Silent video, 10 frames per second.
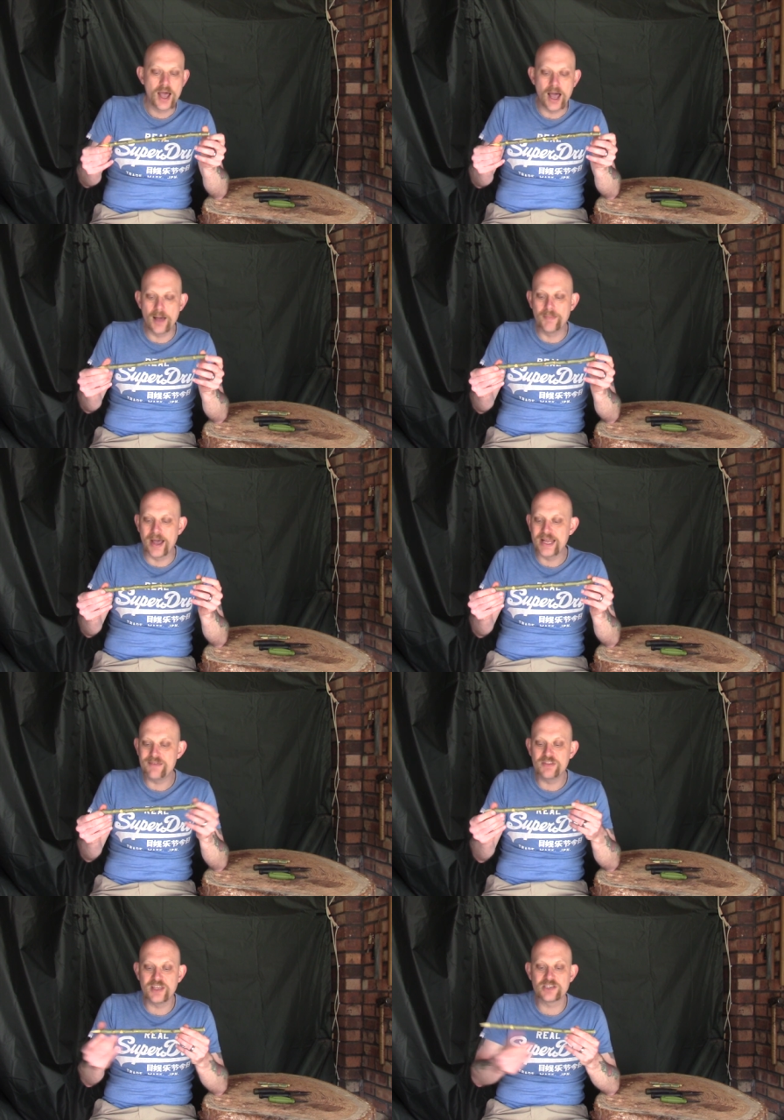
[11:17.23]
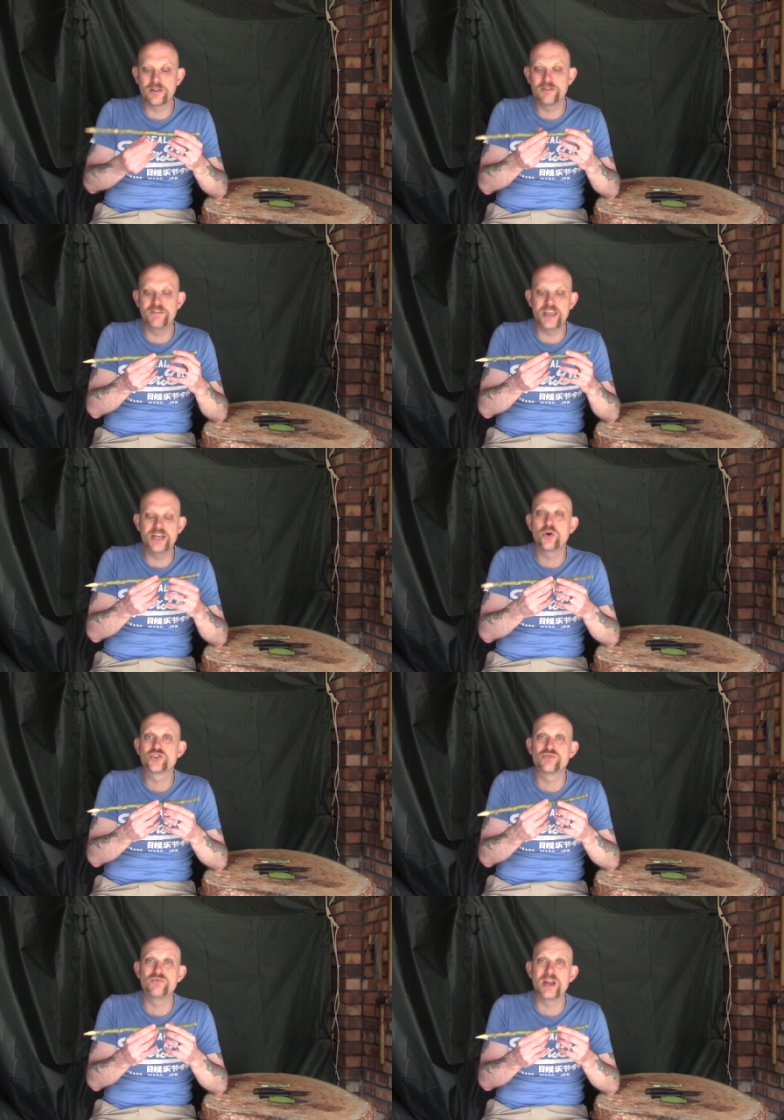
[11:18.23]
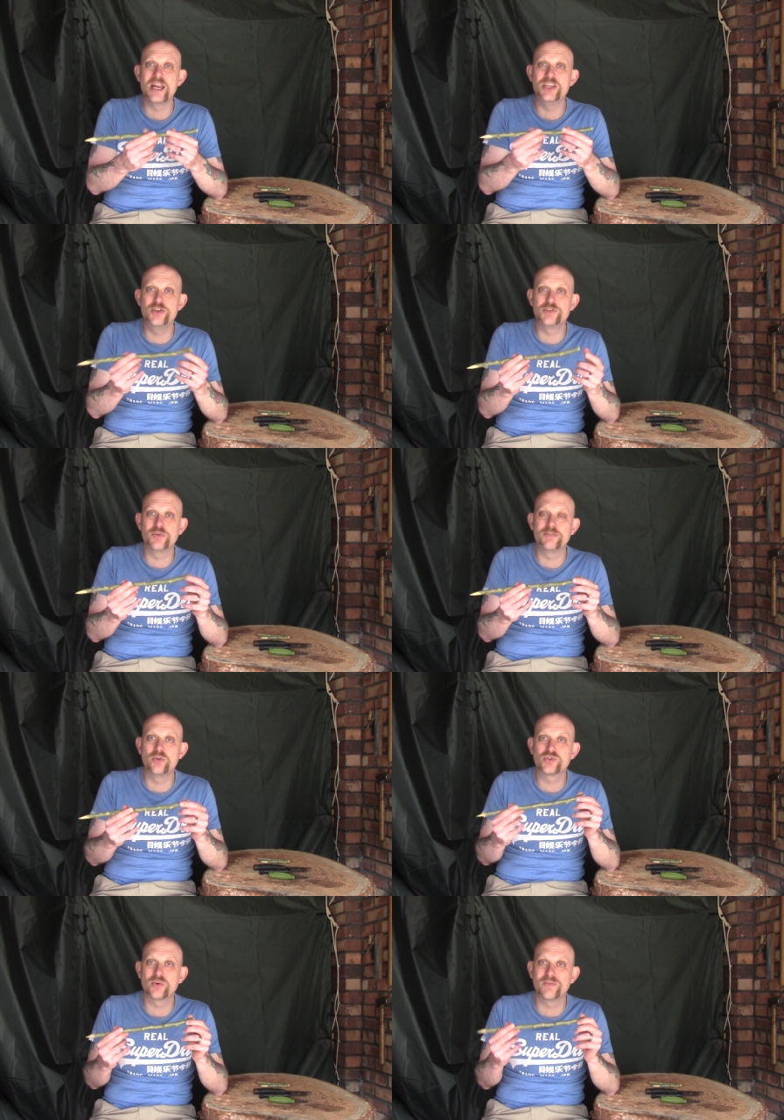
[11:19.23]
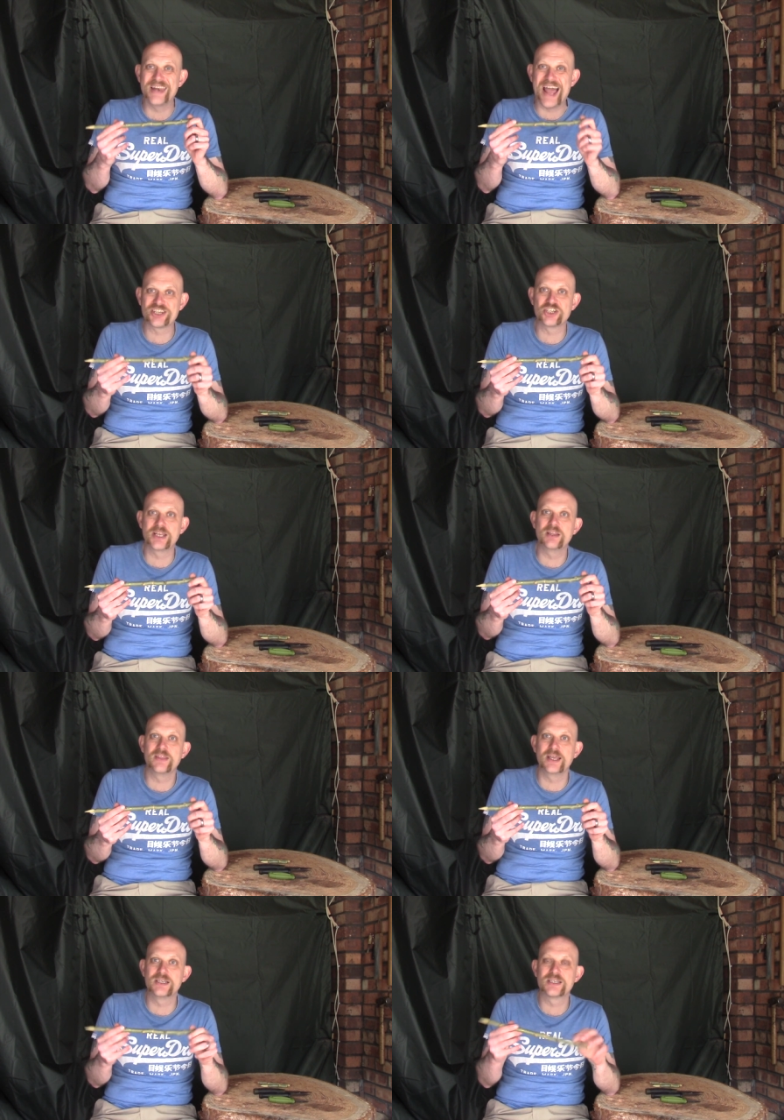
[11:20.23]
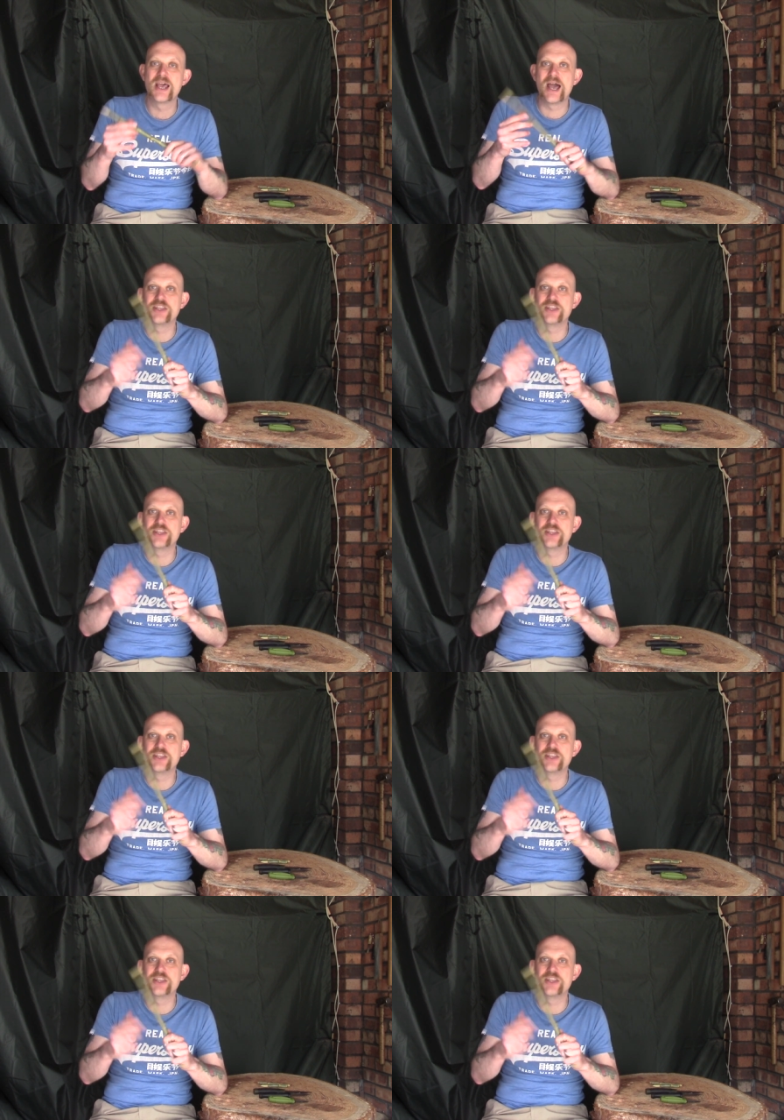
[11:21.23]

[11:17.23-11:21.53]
Um, and even things like the V-notch are really useful if you're sort of lashing things